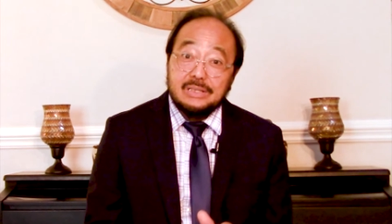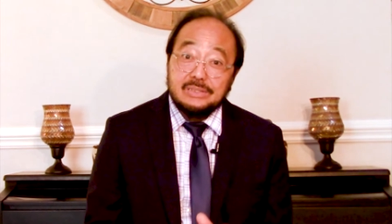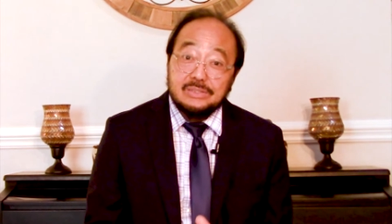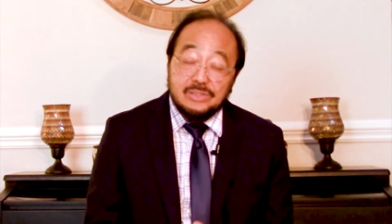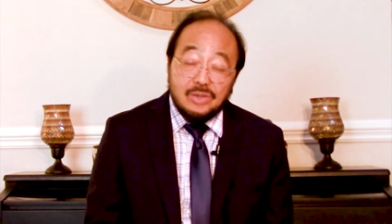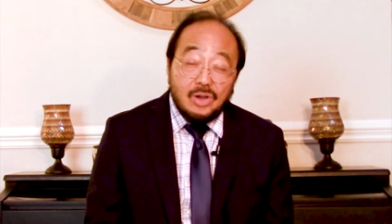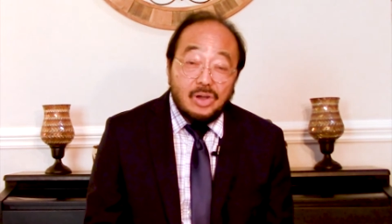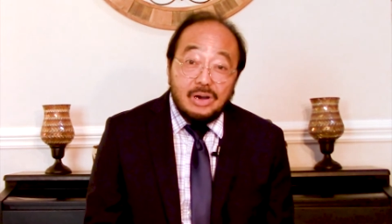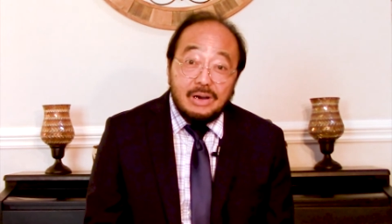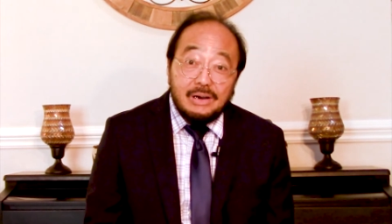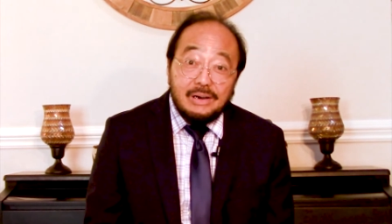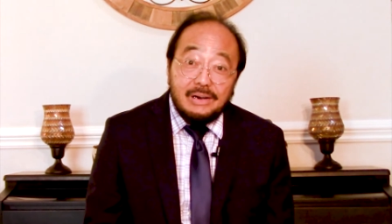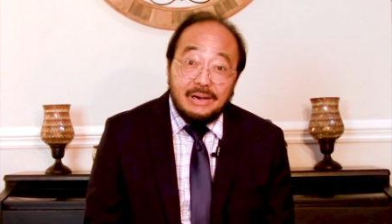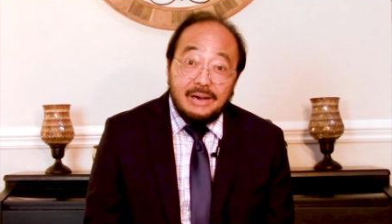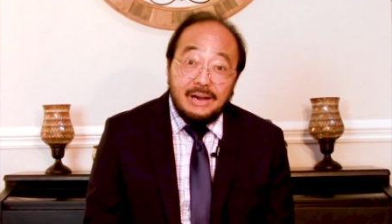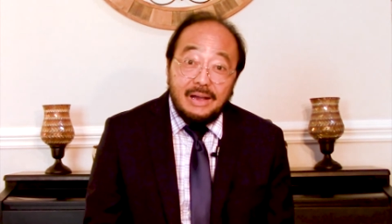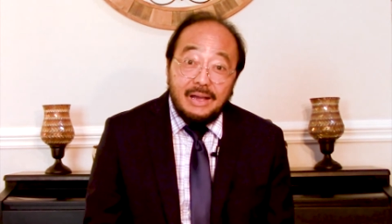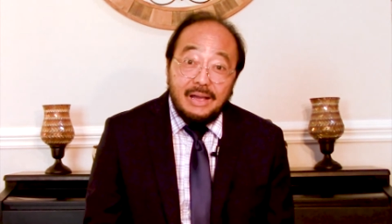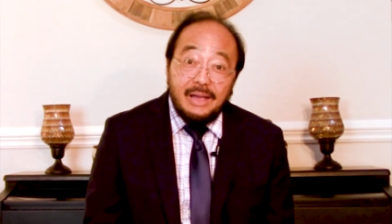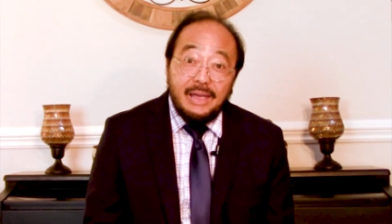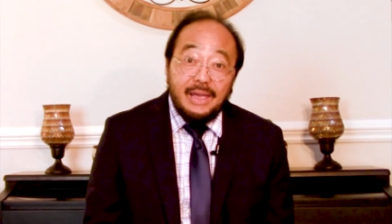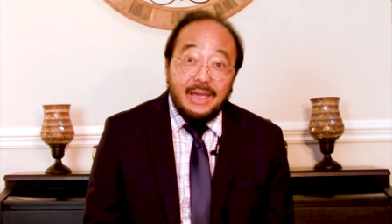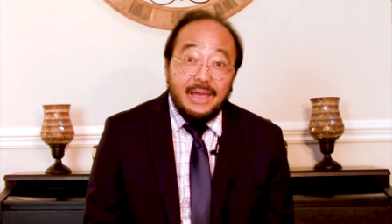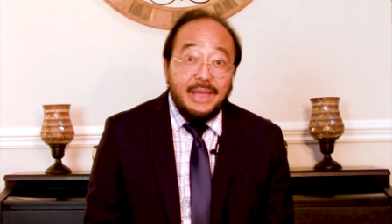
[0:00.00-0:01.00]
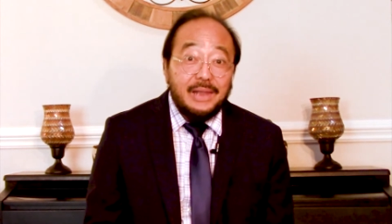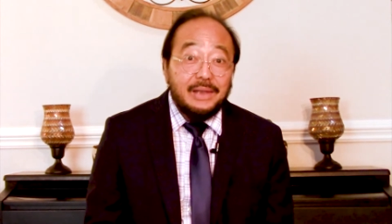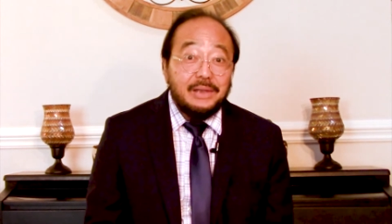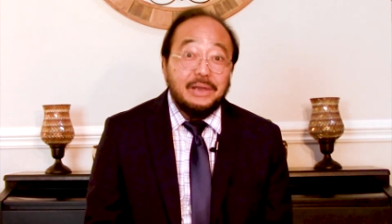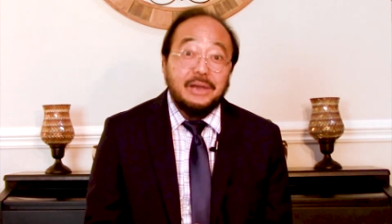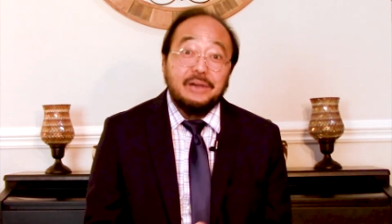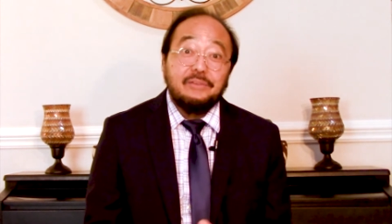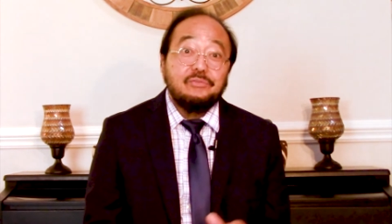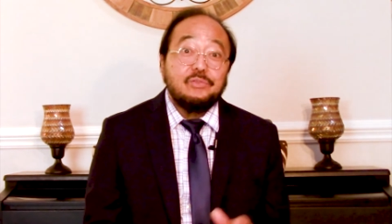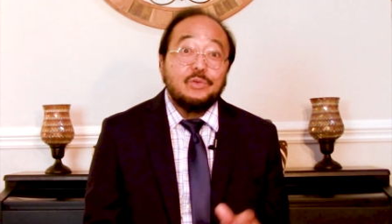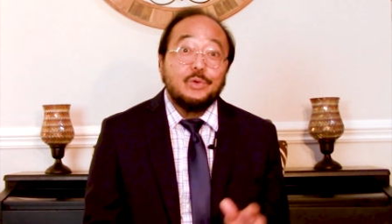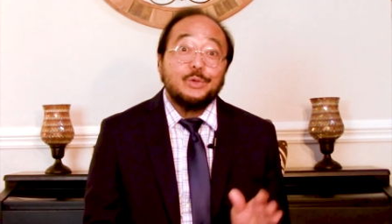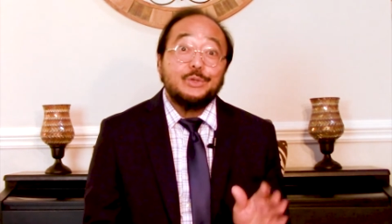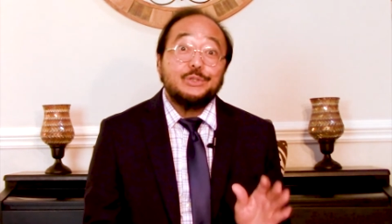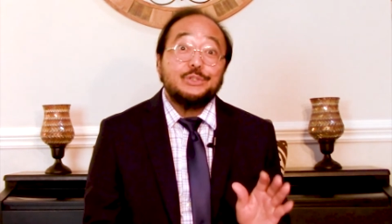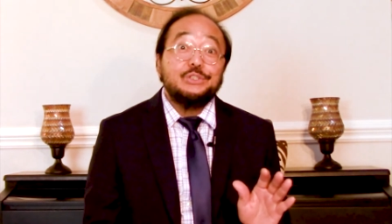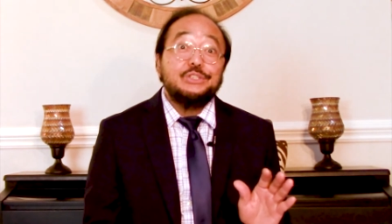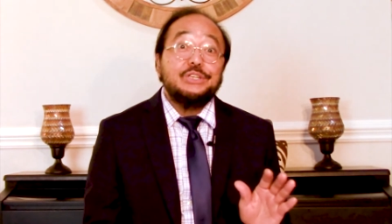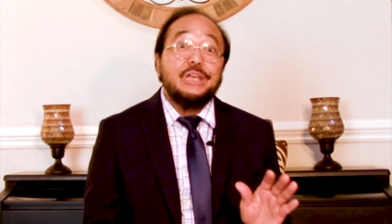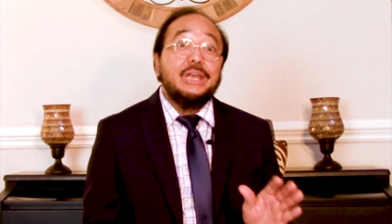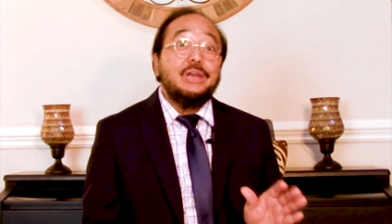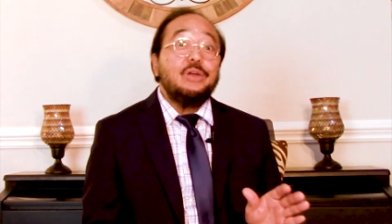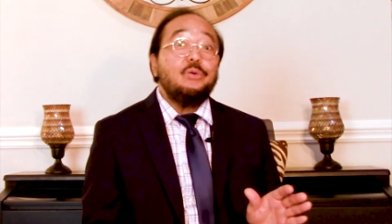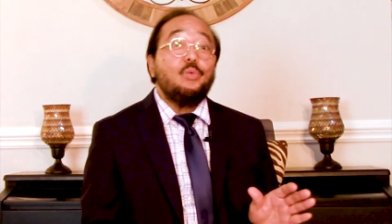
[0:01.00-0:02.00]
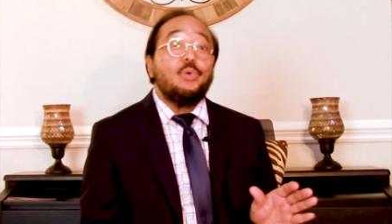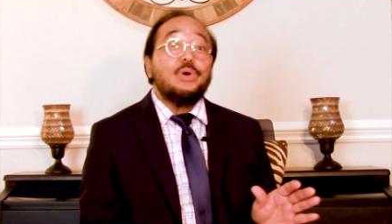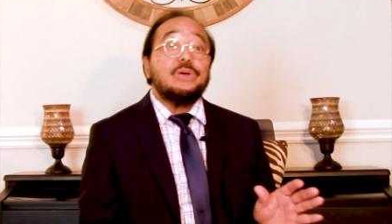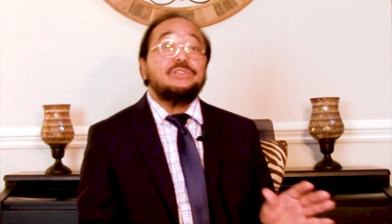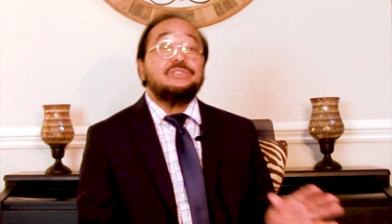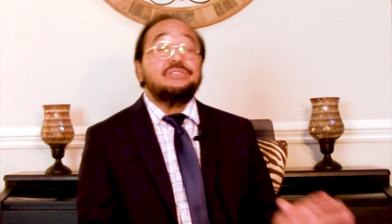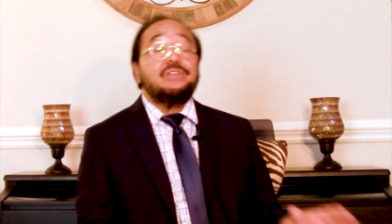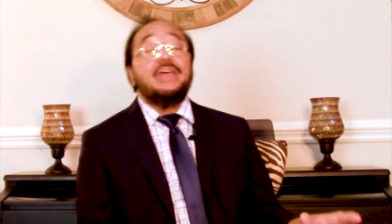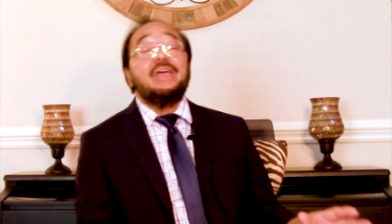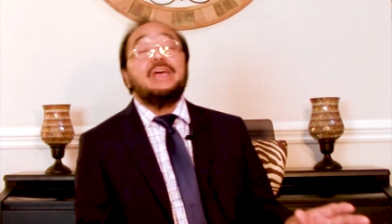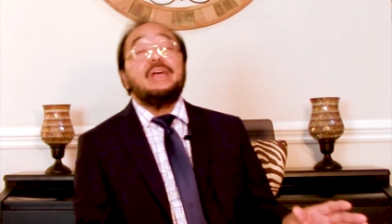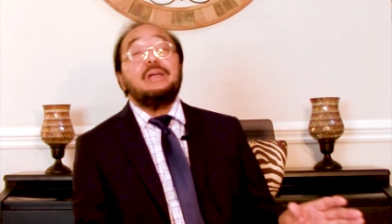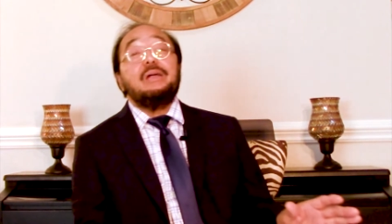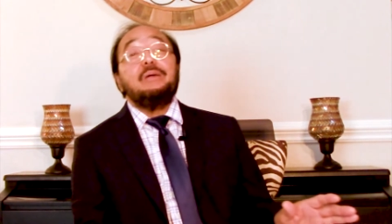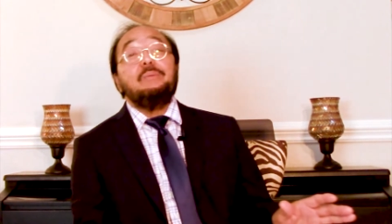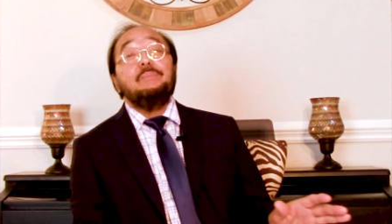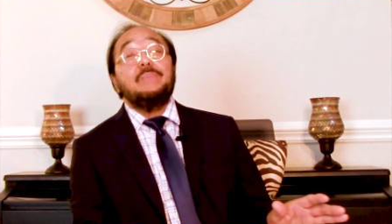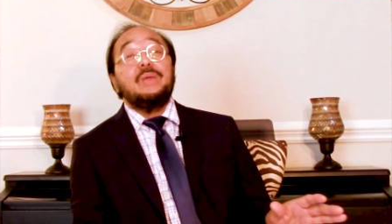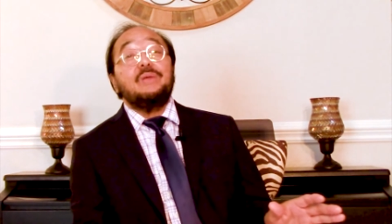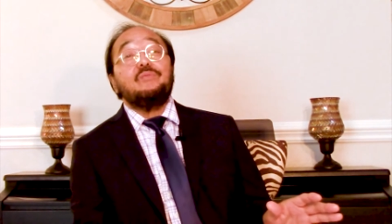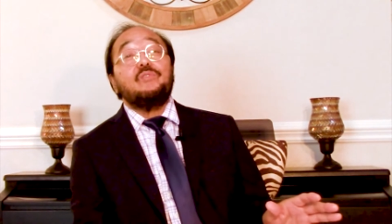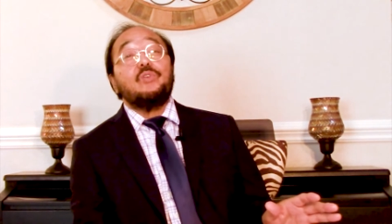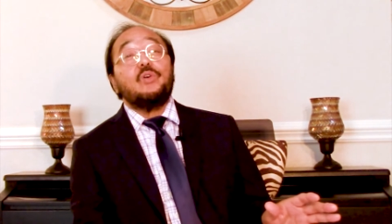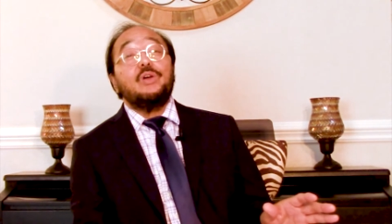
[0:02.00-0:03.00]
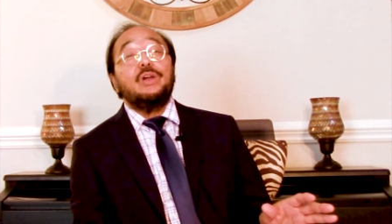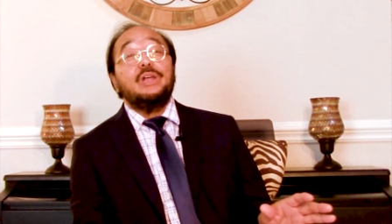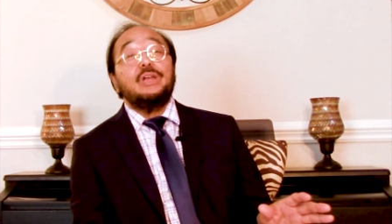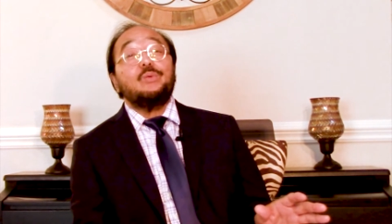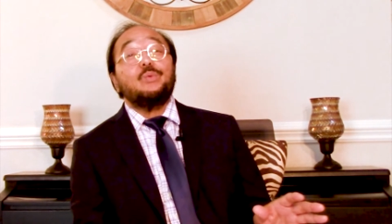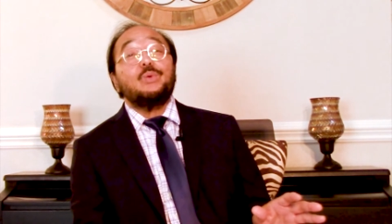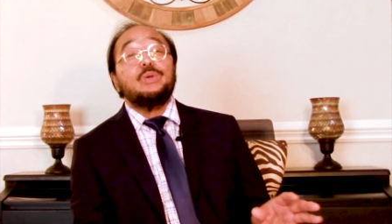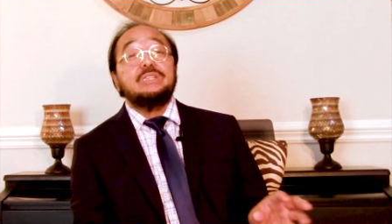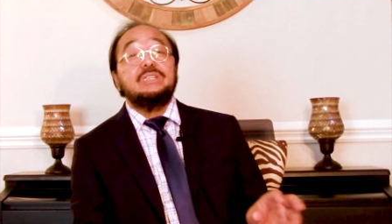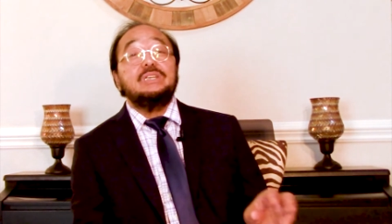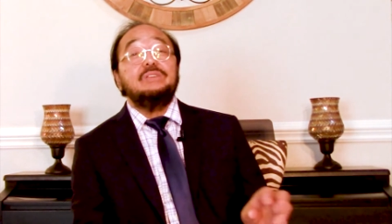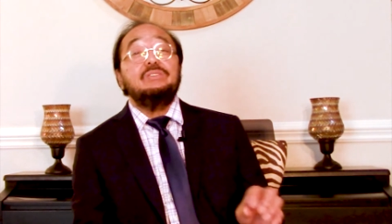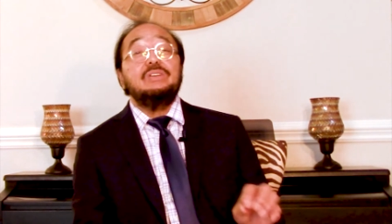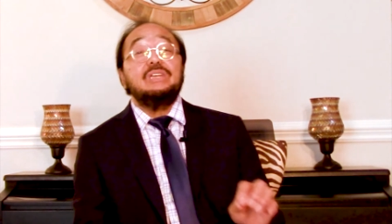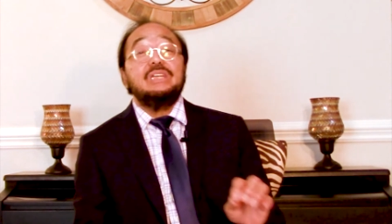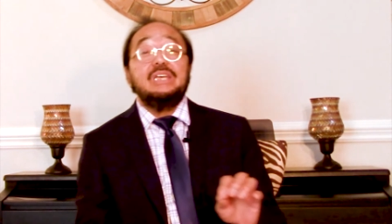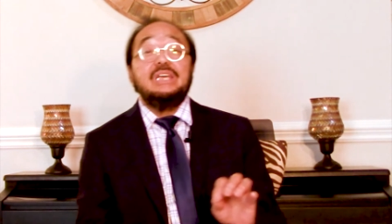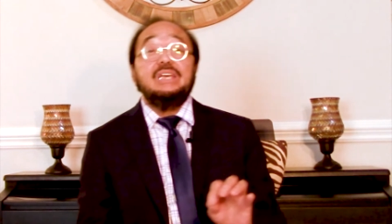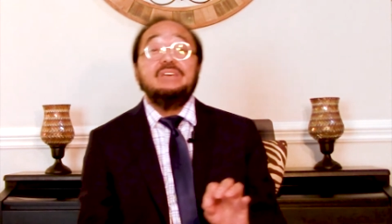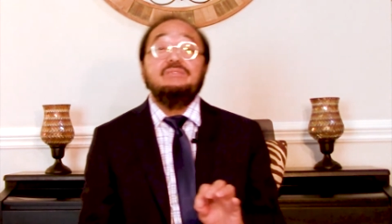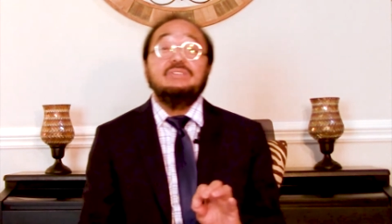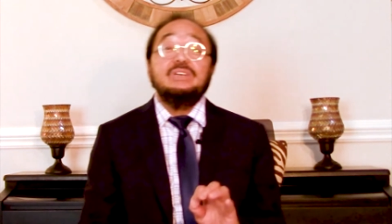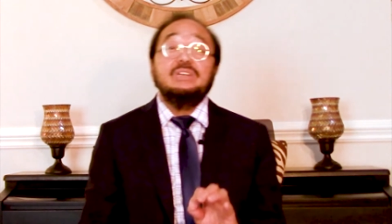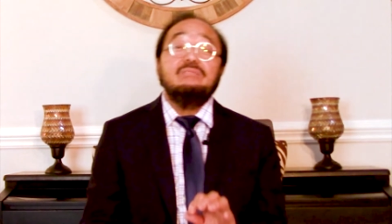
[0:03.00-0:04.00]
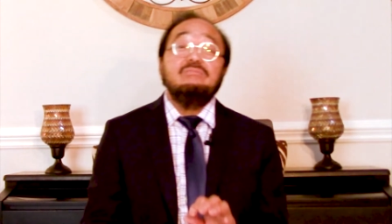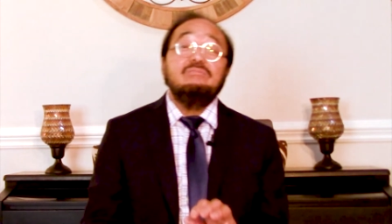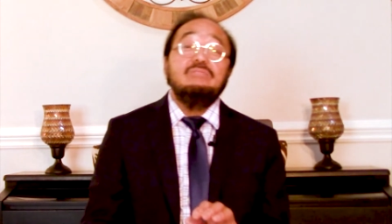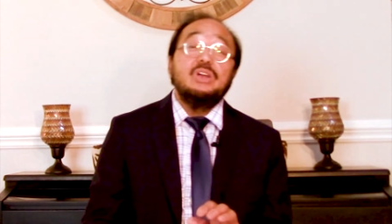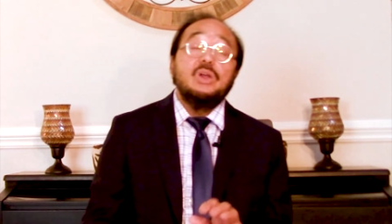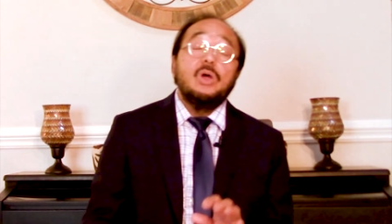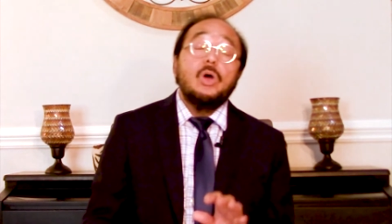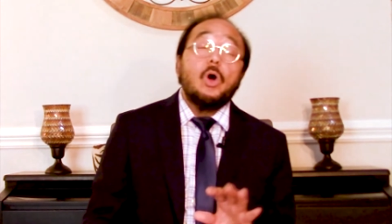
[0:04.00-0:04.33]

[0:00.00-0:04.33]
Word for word: law. And therefore, sin was there before it was even given